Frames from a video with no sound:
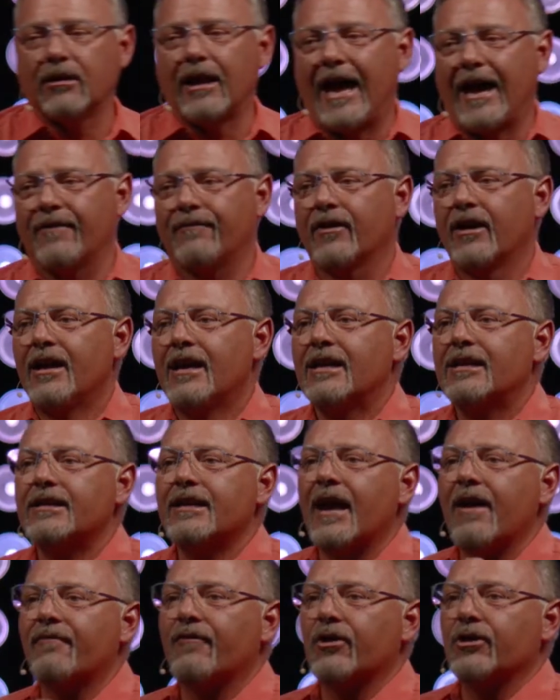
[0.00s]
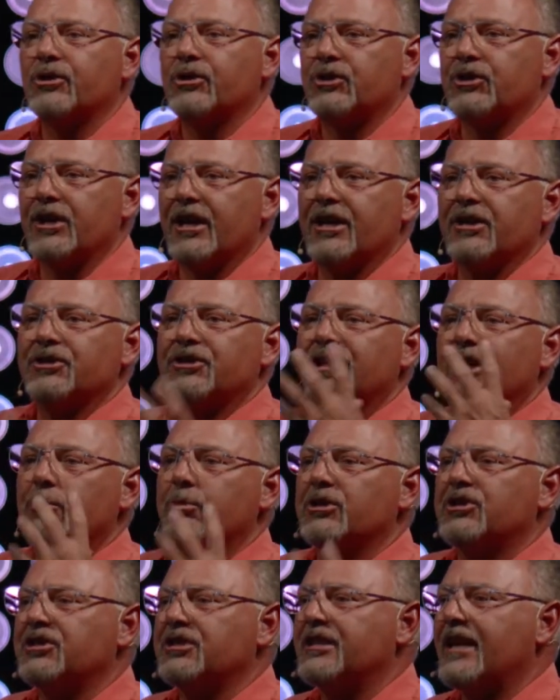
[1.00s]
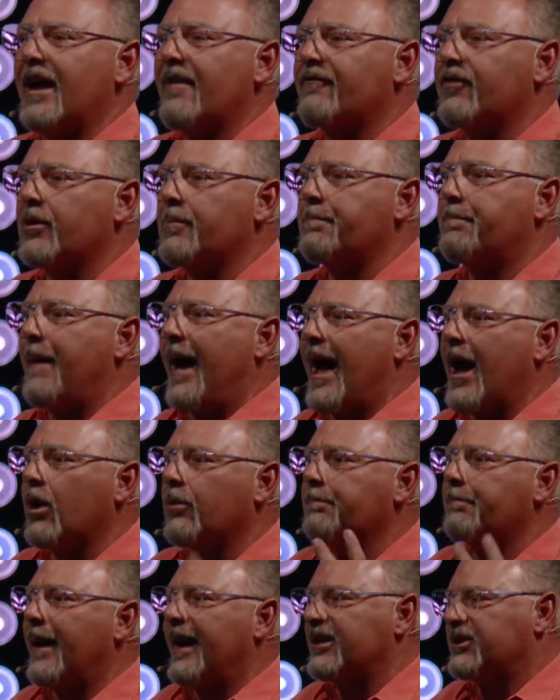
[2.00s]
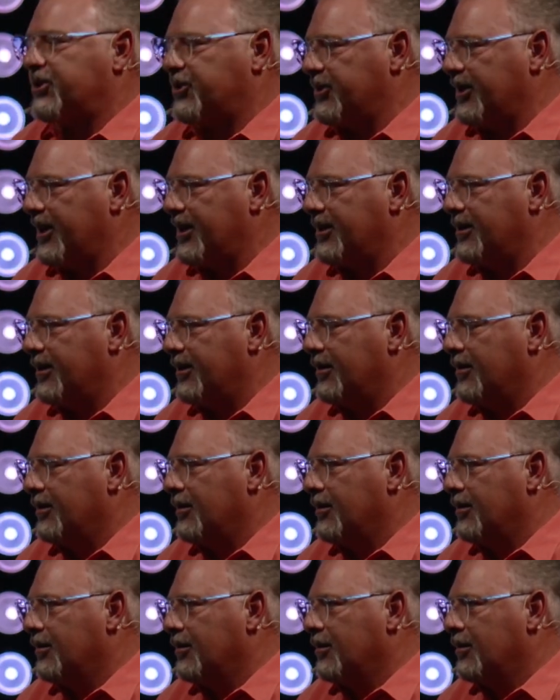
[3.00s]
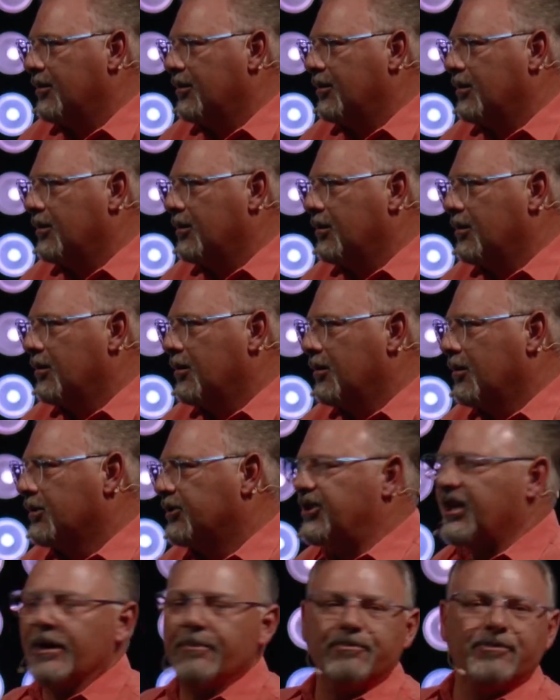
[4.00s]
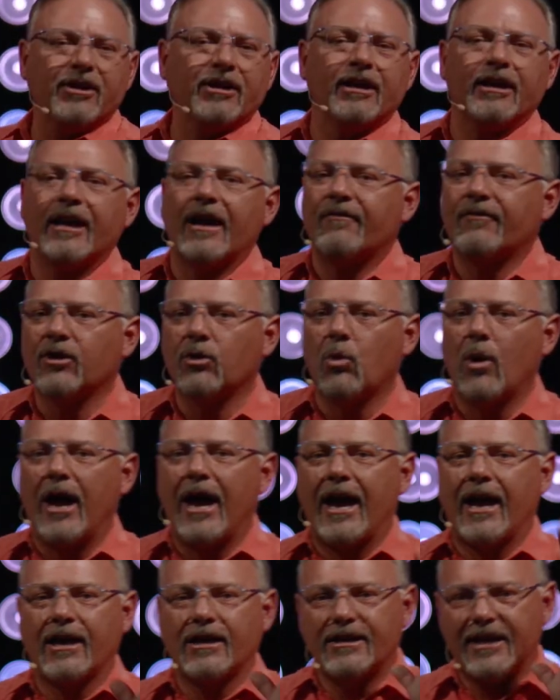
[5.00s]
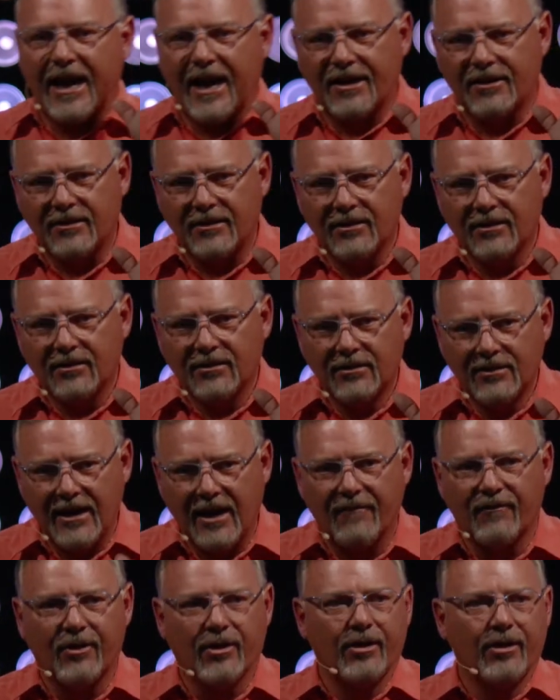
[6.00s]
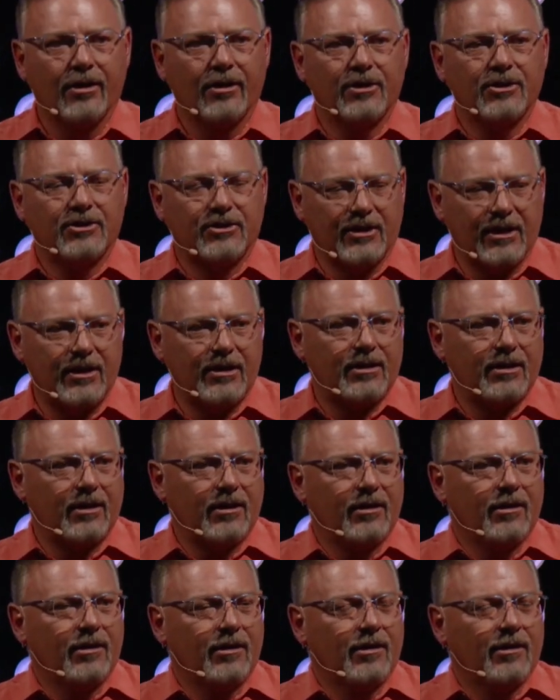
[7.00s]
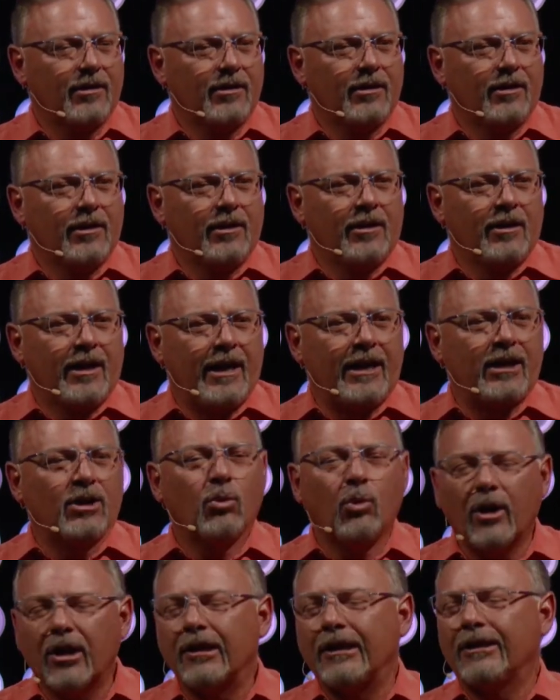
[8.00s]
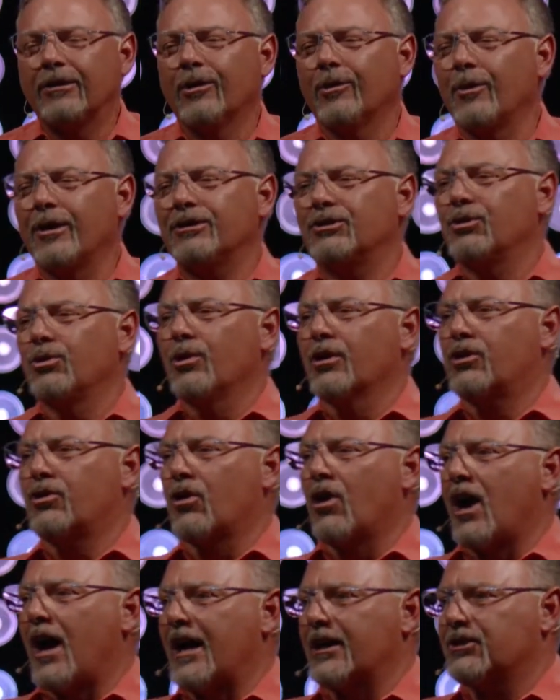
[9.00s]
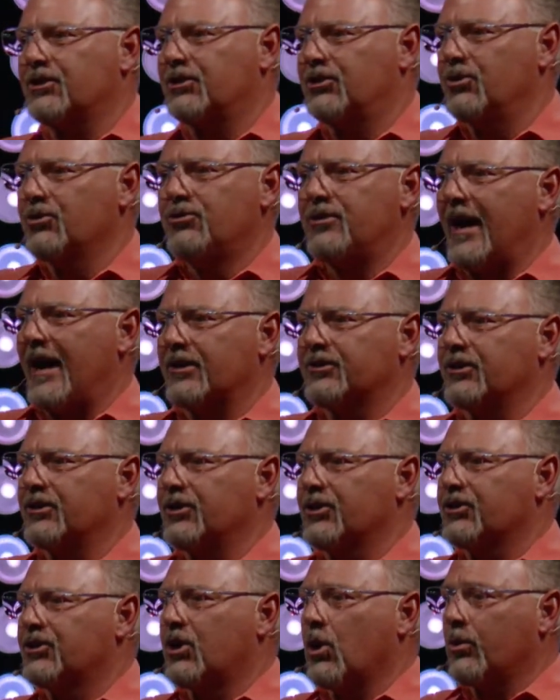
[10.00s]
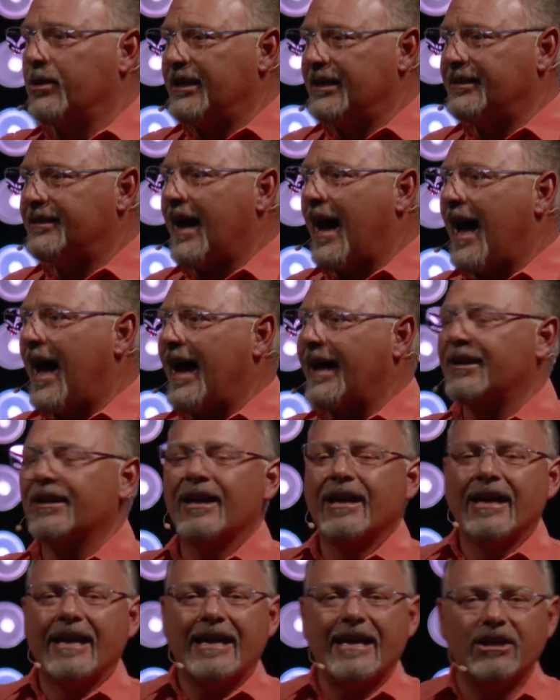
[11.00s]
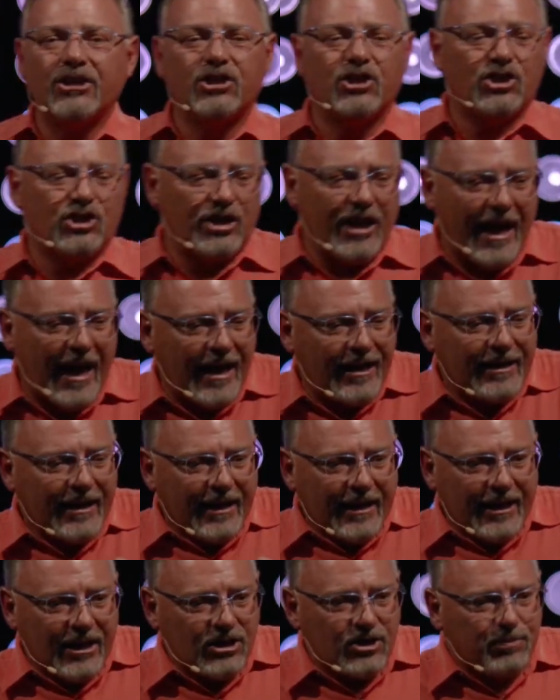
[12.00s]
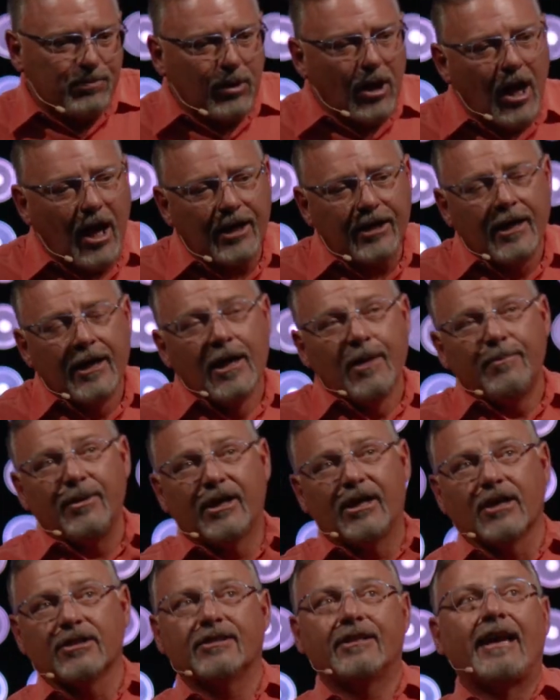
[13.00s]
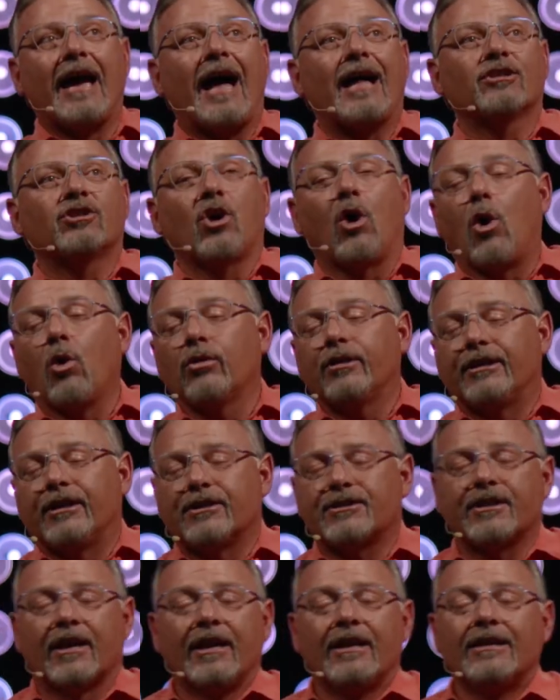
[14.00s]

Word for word: life, never sins. He was never bound by sin, tempted in every way, yet never sinned. And he willingly went to a cross 2,000 years ago. He died. He shed his blood because God's holiness